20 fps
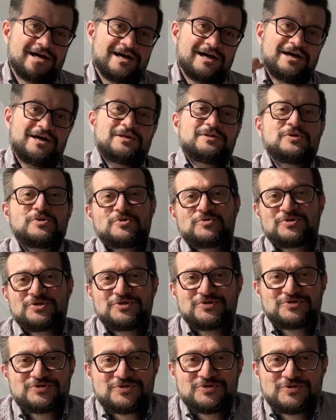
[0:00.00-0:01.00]
Hello
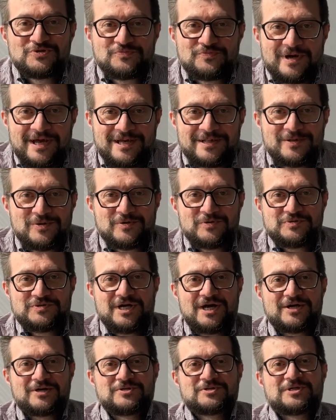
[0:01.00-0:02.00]
YouTube, hello
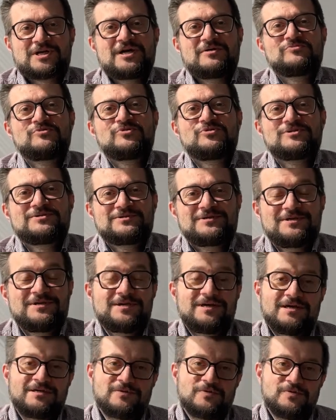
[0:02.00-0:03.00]
Daggerr community,
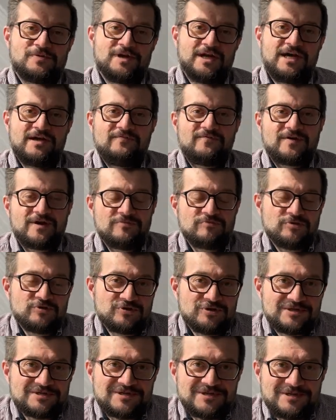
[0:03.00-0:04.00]
hello knife
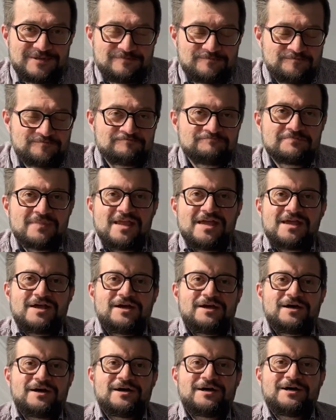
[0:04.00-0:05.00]
community.
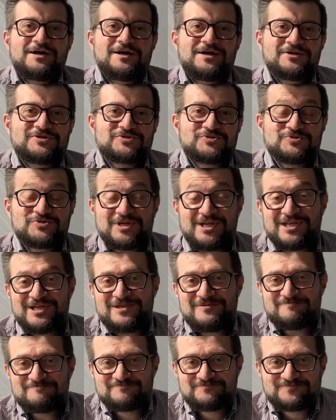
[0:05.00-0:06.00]
Uh,
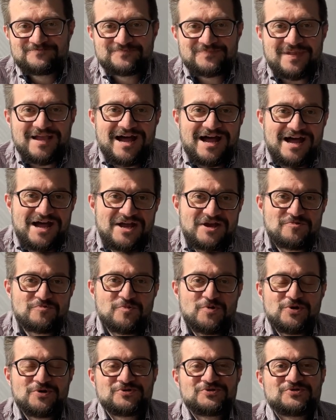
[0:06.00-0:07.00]
today I
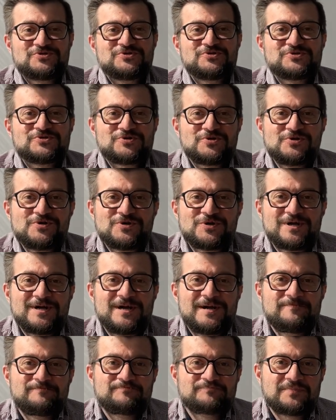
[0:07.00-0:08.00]
want to talk
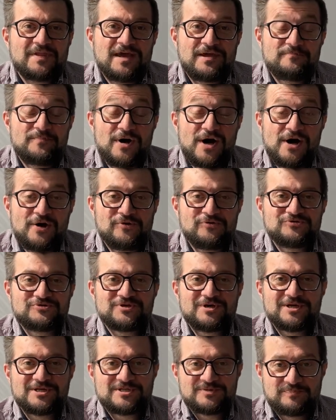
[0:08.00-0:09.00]

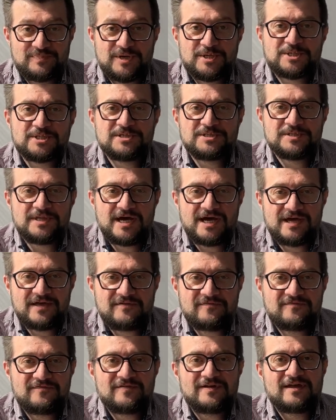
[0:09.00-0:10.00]
about special
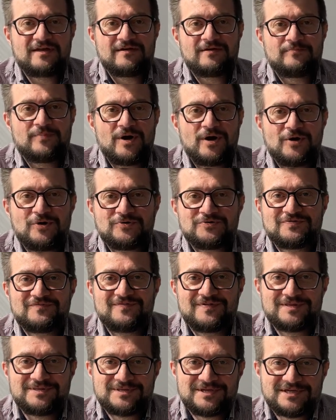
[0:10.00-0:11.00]
knife, about
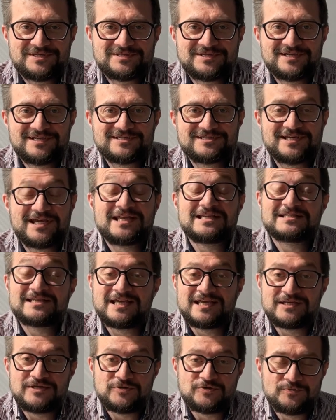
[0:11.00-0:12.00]
Vendetta
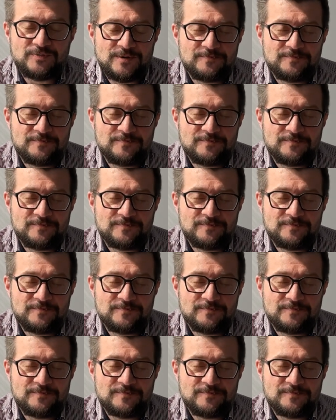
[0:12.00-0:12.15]
Titanium.